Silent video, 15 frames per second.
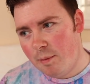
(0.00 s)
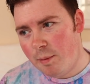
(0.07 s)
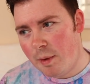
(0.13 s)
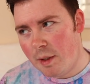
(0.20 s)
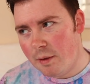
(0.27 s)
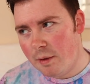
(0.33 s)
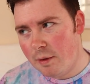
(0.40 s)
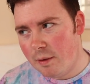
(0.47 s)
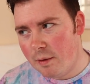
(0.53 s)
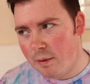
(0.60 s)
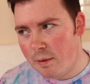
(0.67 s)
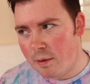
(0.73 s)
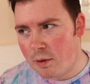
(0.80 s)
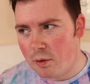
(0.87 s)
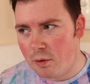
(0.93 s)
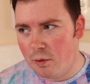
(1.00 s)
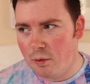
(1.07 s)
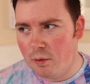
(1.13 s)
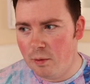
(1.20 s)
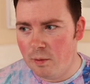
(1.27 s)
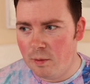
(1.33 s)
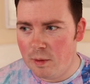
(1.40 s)
but the
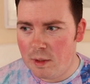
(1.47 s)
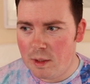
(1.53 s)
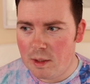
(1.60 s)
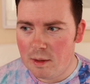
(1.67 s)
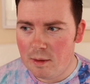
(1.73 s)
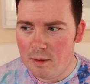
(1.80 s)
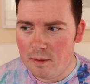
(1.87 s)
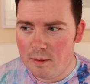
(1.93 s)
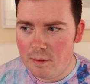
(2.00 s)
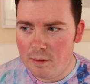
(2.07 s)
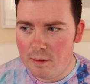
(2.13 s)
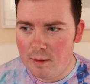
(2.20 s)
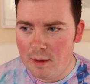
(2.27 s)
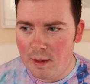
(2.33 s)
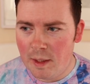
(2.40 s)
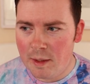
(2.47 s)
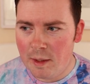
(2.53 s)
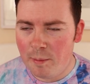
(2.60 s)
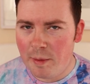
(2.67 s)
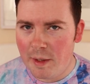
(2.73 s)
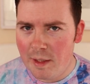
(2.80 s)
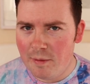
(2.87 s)
schools and
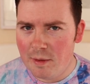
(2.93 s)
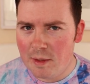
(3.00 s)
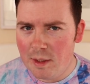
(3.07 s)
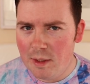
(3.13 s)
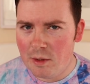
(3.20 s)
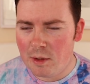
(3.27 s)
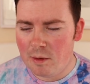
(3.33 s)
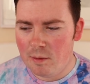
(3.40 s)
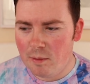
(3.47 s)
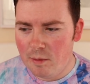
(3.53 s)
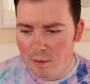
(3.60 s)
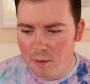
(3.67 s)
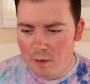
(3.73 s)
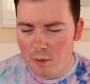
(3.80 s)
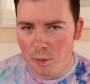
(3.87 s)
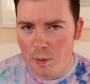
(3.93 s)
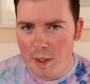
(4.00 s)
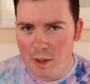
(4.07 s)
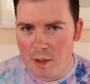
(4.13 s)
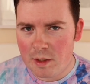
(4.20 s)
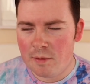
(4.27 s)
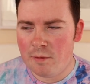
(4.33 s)
the private teaching, the
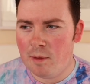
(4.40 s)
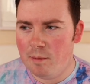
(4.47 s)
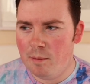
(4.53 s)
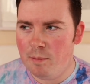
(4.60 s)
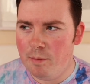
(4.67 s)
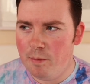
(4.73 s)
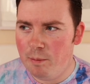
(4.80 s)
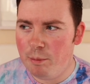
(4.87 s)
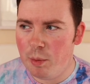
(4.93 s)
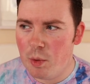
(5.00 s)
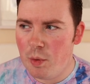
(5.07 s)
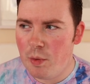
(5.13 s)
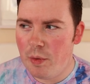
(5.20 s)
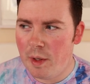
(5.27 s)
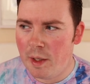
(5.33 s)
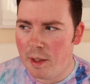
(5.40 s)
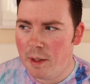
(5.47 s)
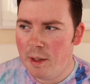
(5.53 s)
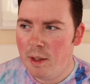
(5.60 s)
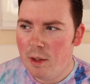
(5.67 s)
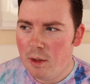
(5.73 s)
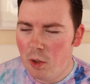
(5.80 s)
wages from both are
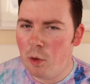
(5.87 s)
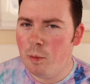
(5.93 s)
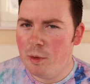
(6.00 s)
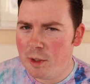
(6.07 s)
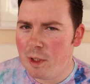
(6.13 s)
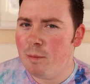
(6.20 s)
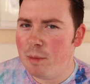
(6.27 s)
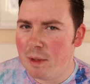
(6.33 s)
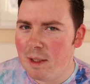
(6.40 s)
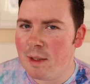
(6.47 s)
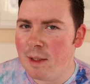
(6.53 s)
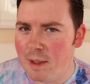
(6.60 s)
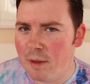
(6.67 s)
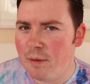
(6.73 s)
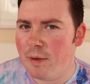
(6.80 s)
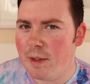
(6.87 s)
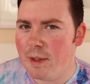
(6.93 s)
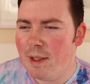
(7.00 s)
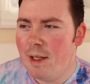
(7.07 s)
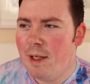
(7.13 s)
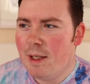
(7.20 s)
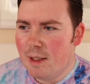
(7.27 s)
almost completely different.
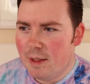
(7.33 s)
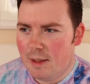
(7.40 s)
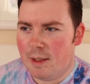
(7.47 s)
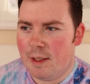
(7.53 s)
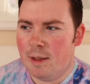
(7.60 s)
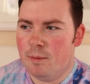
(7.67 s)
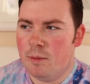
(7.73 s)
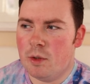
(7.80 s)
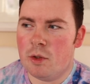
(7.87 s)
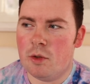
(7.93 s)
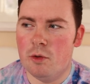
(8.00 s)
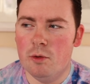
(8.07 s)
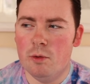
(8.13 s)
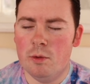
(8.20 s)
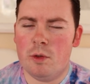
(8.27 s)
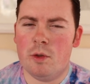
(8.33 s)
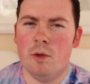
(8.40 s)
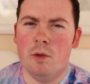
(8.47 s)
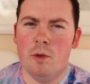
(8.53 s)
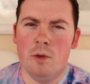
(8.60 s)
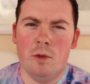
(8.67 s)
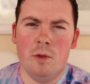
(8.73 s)
The schools
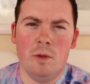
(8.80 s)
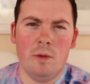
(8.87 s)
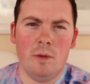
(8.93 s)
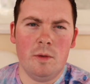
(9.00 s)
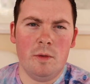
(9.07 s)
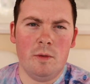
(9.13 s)
go